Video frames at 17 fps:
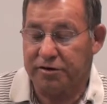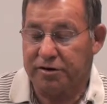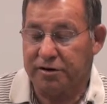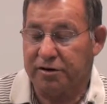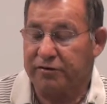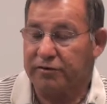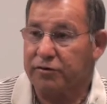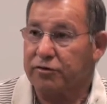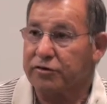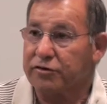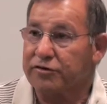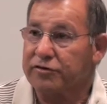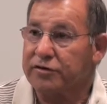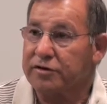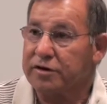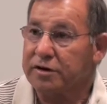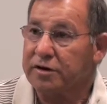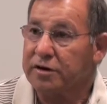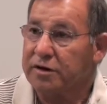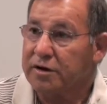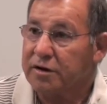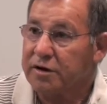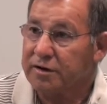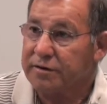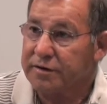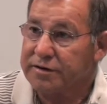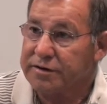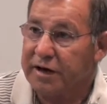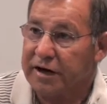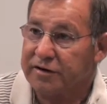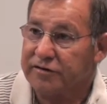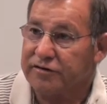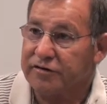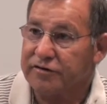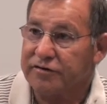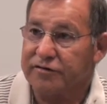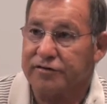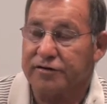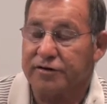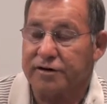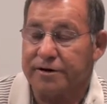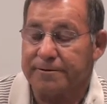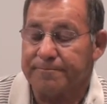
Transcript: And then, of course, the taxes.